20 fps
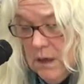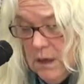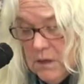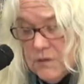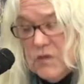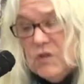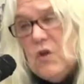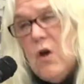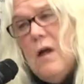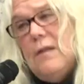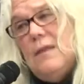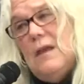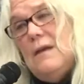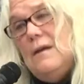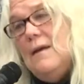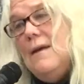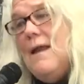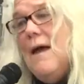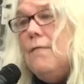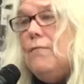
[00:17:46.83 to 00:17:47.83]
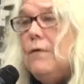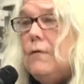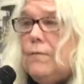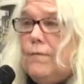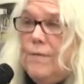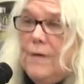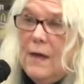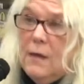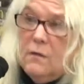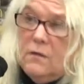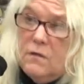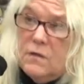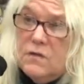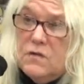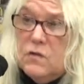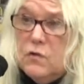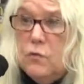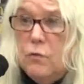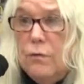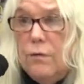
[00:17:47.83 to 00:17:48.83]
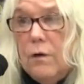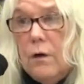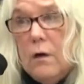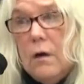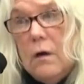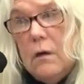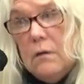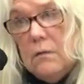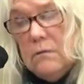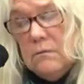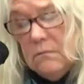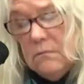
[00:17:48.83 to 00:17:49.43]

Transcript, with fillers: a song that never failed to soothe her.